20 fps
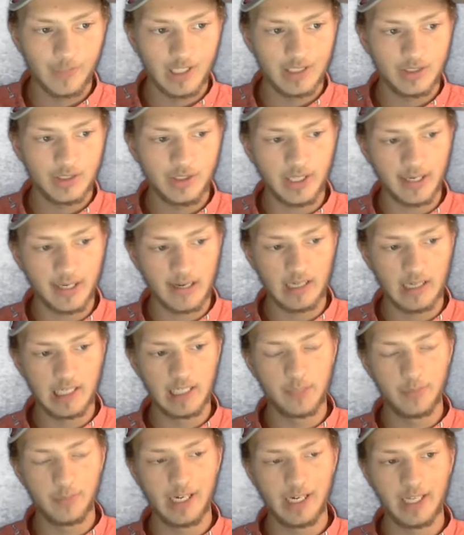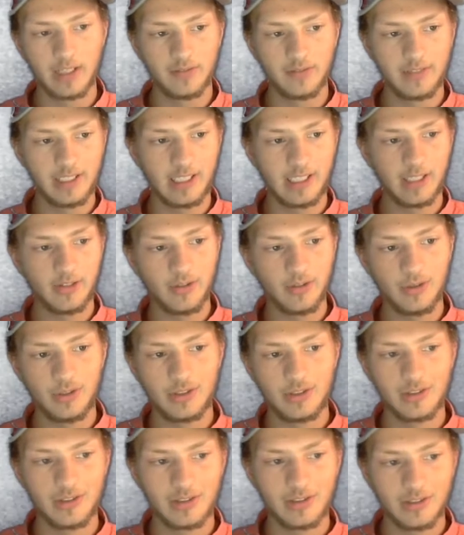check out any of my other
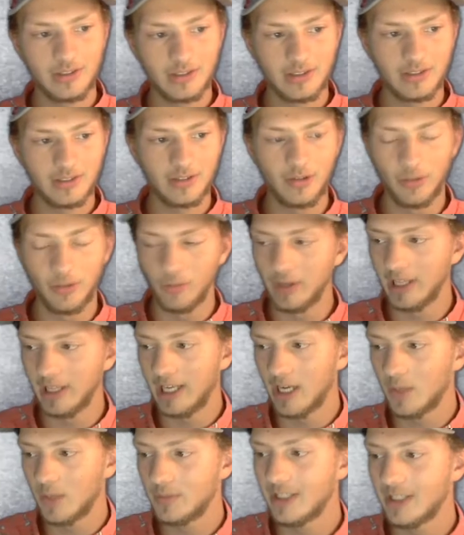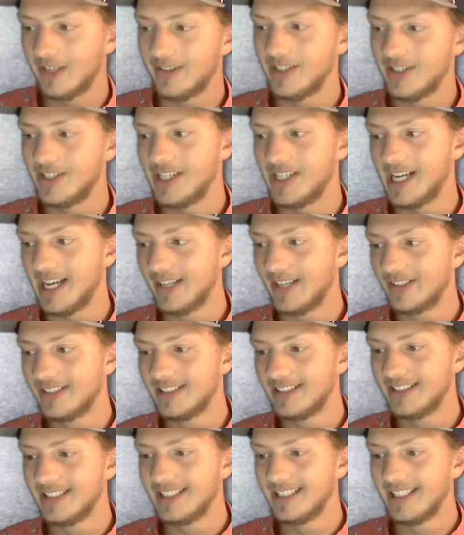videos. It really helps out the channel.
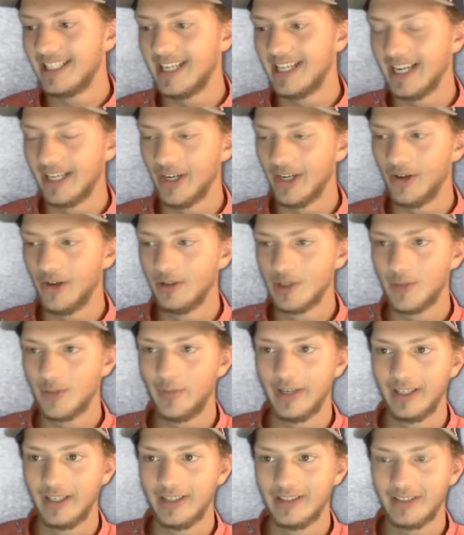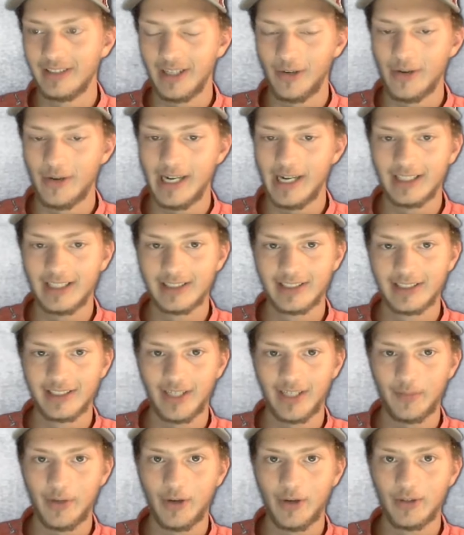I know it's been a while since I
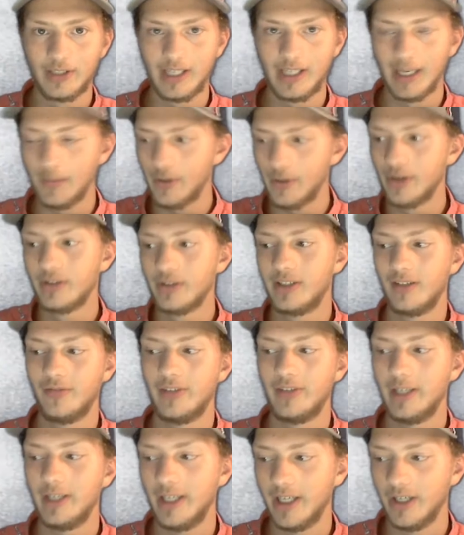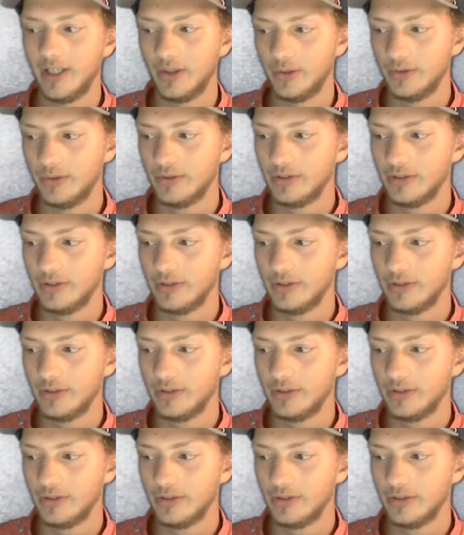posted. I posted a video